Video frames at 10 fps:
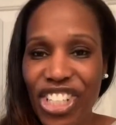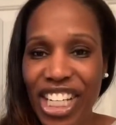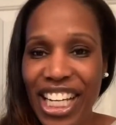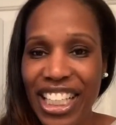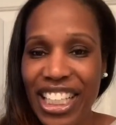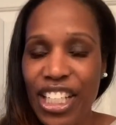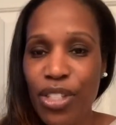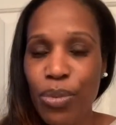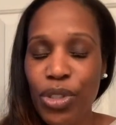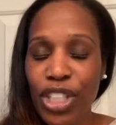Shenanigans
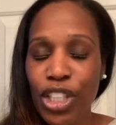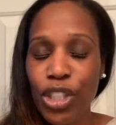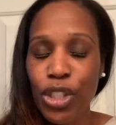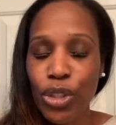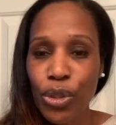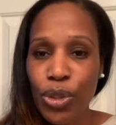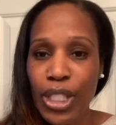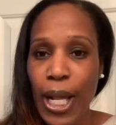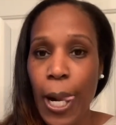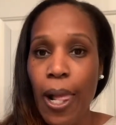will include
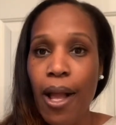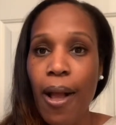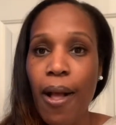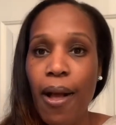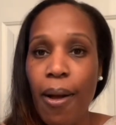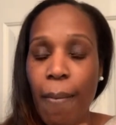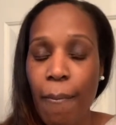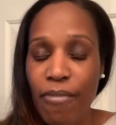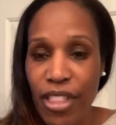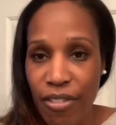
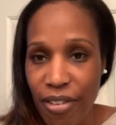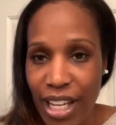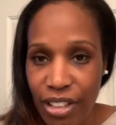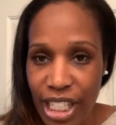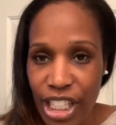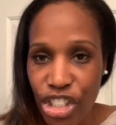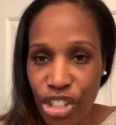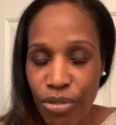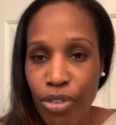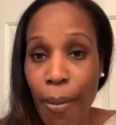the
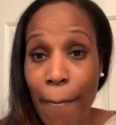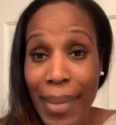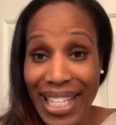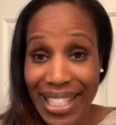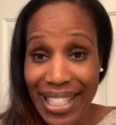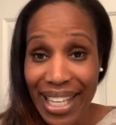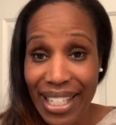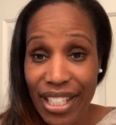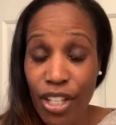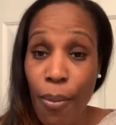foundation from Mented,
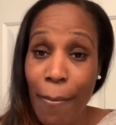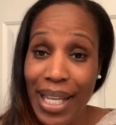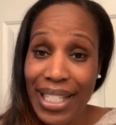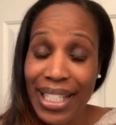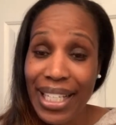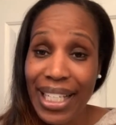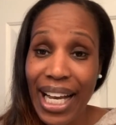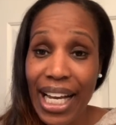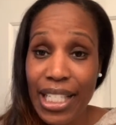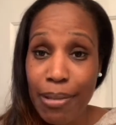so Mented
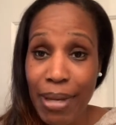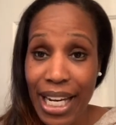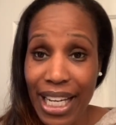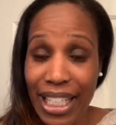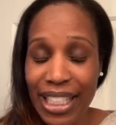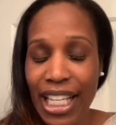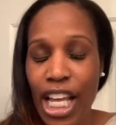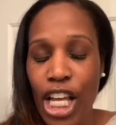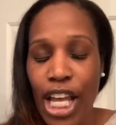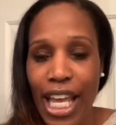Cosmetics.
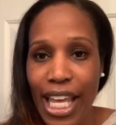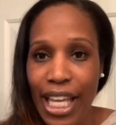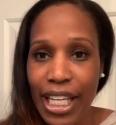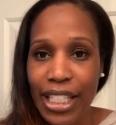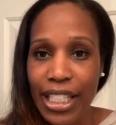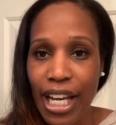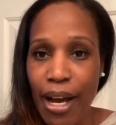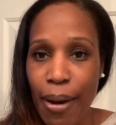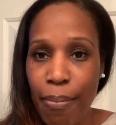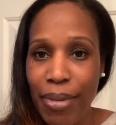And
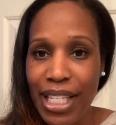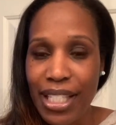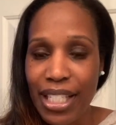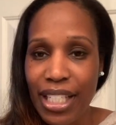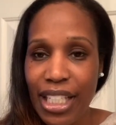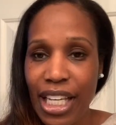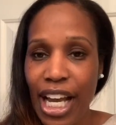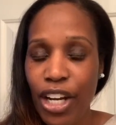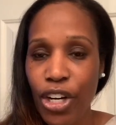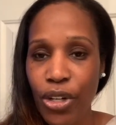um, basically,
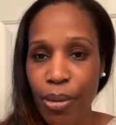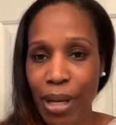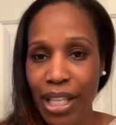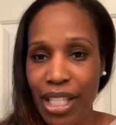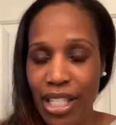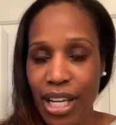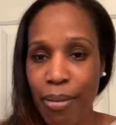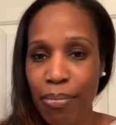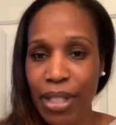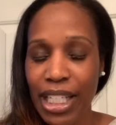I heard about this
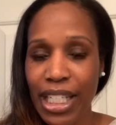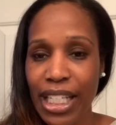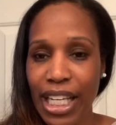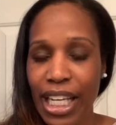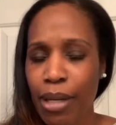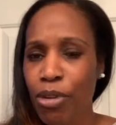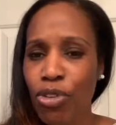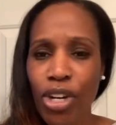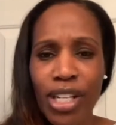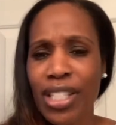company. I came
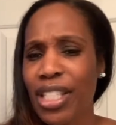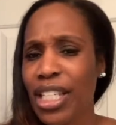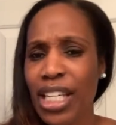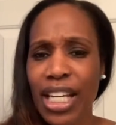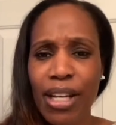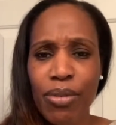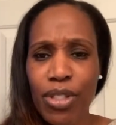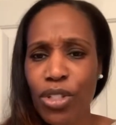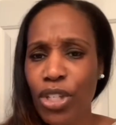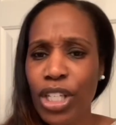across it. I
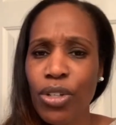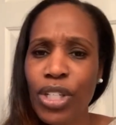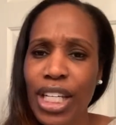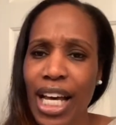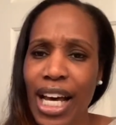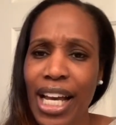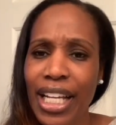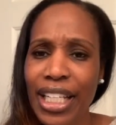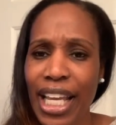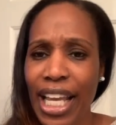was looking
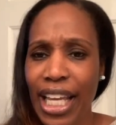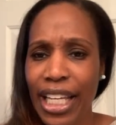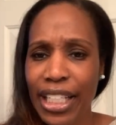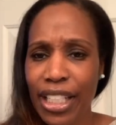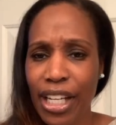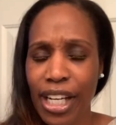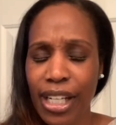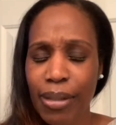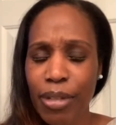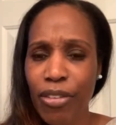online. And
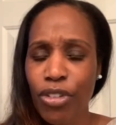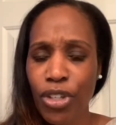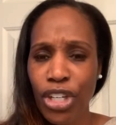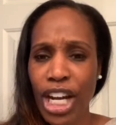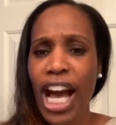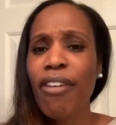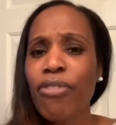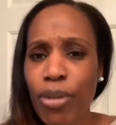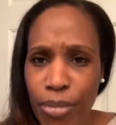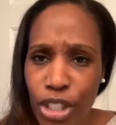um, if you're not
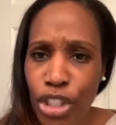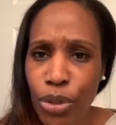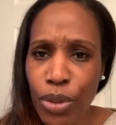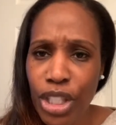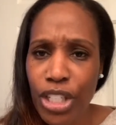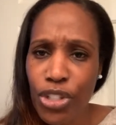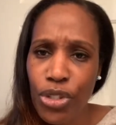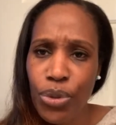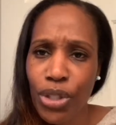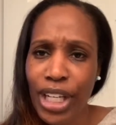familiar with their
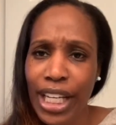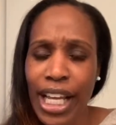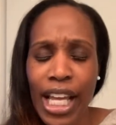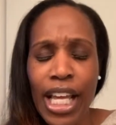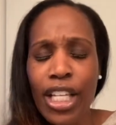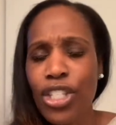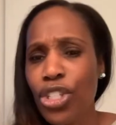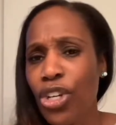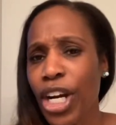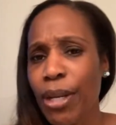story,
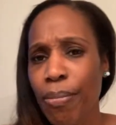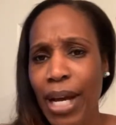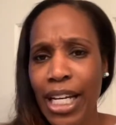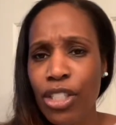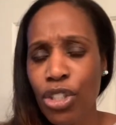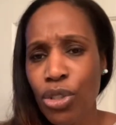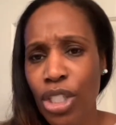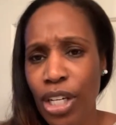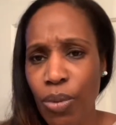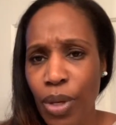started by two
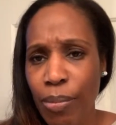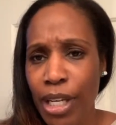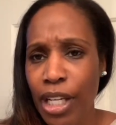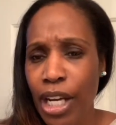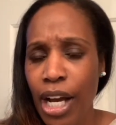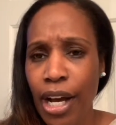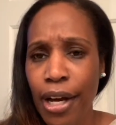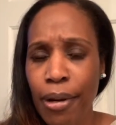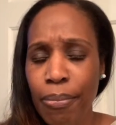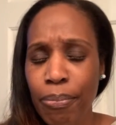young women,
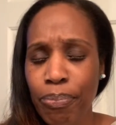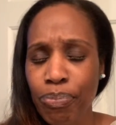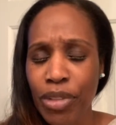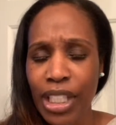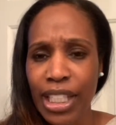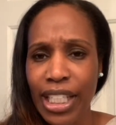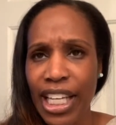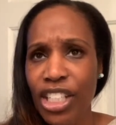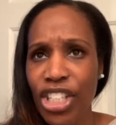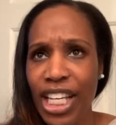um,
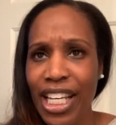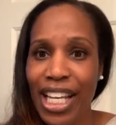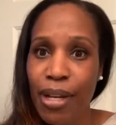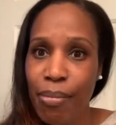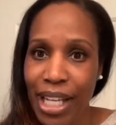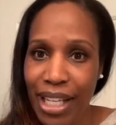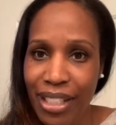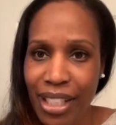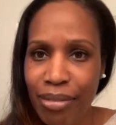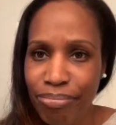KJ and
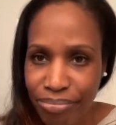Amanda.